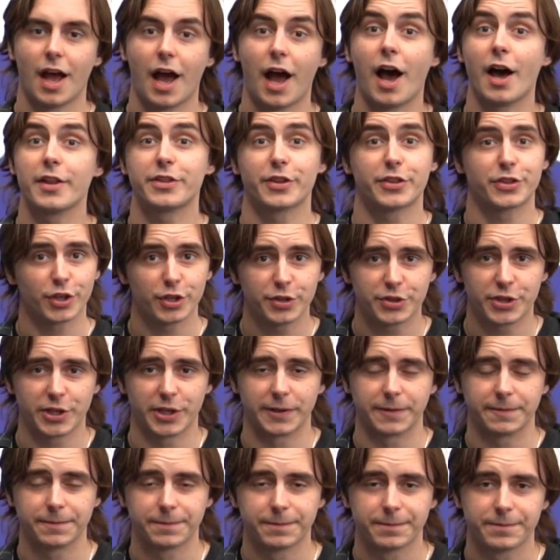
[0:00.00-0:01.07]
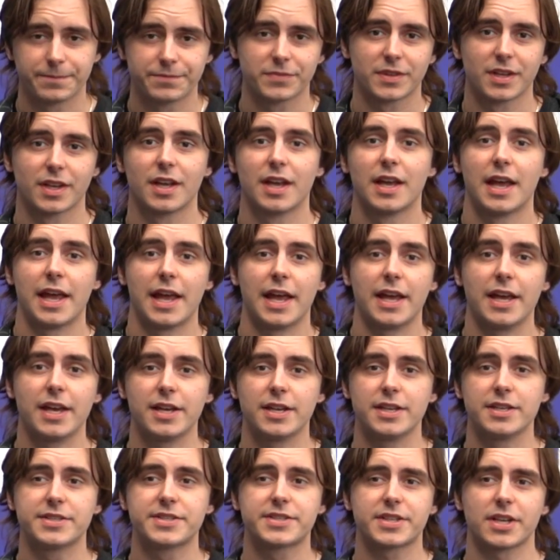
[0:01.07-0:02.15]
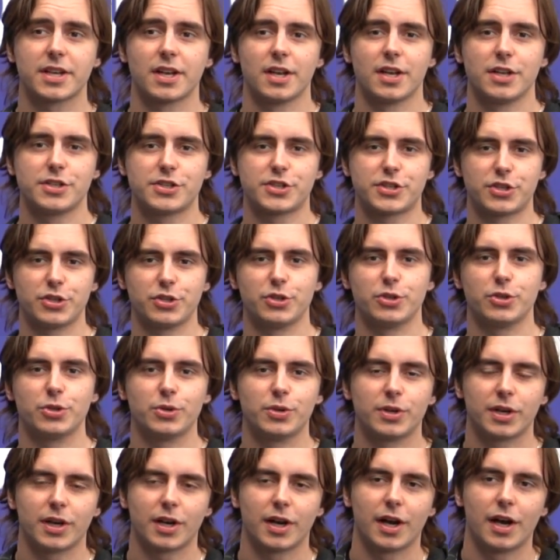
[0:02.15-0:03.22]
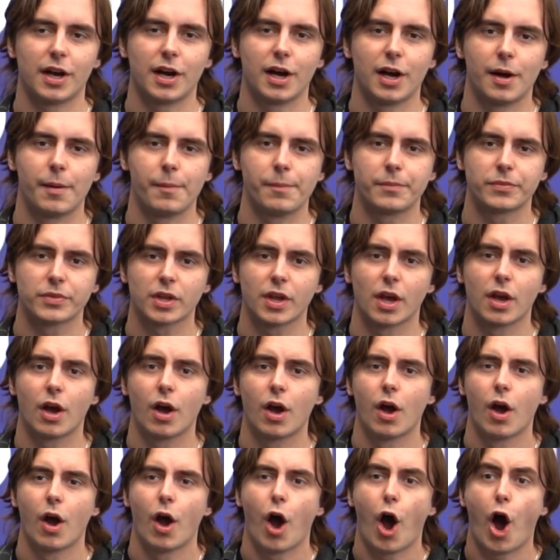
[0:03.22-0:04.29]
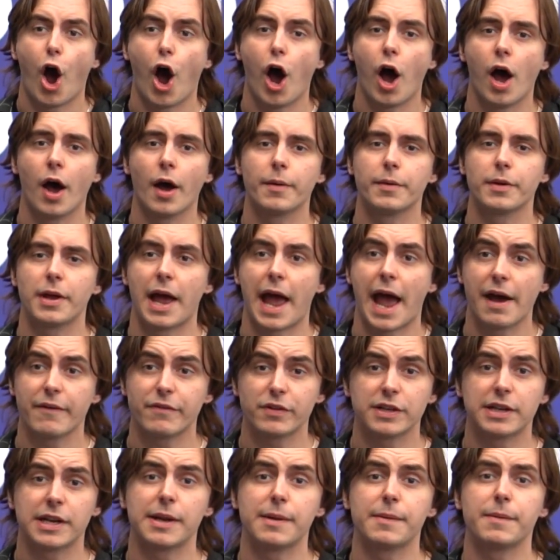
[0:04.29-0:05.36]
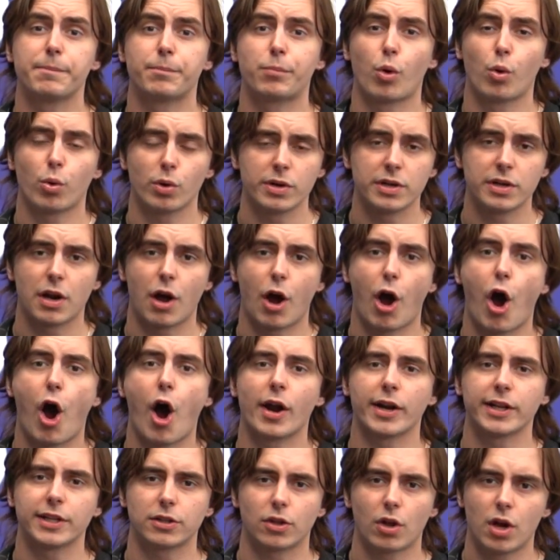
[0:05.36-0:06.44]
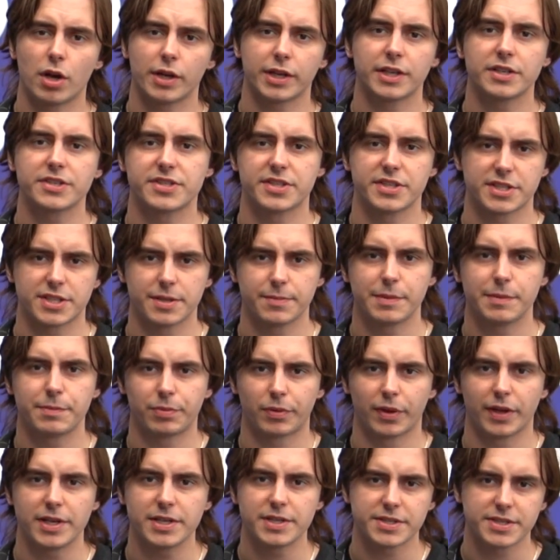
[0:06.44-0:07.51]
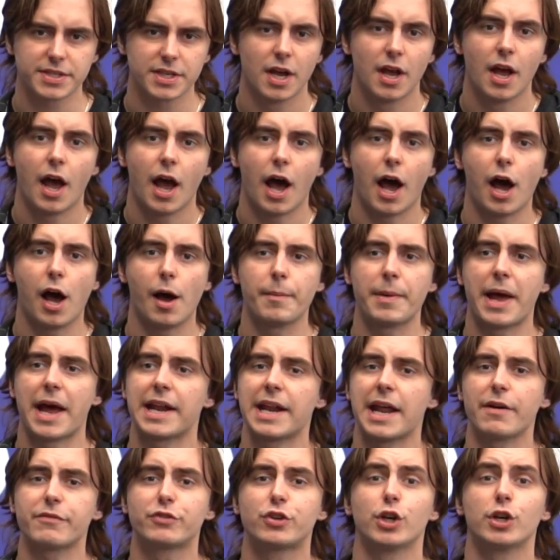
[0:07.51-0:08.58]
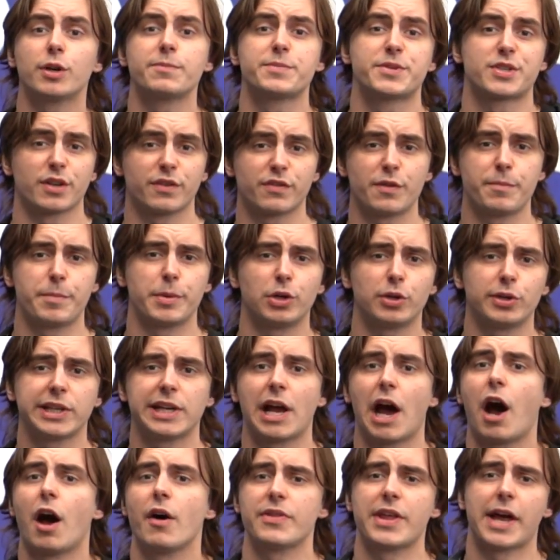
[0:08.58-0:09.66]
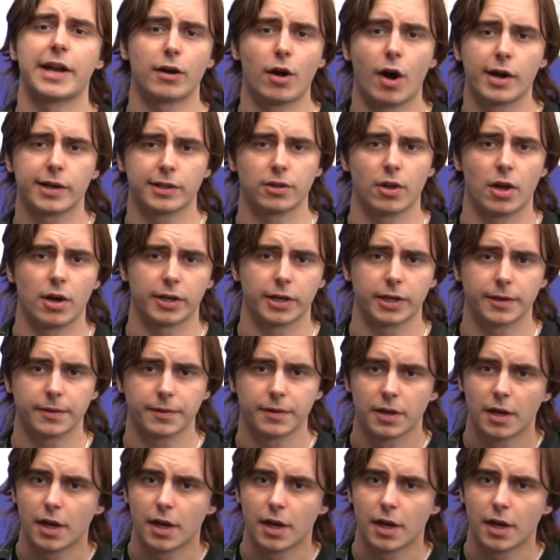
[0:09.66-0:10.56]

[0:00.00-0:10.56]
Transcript: The third thing is to have an important audit logging system in place and have good observability on that audit logging.